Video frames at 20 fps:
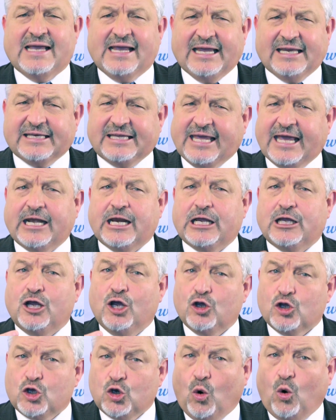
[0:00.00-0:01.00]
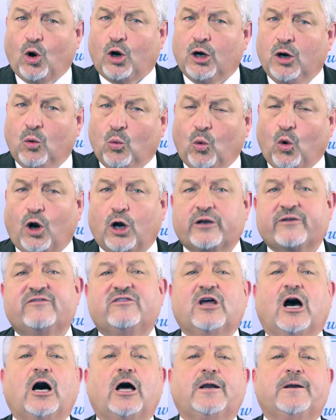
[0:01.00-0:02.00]
in getting your work
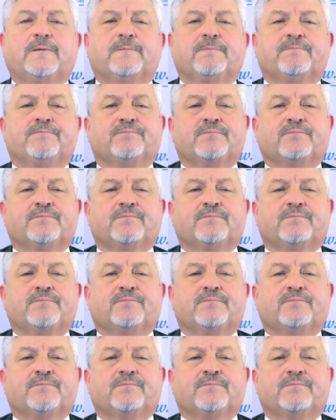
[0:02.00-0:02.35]
done.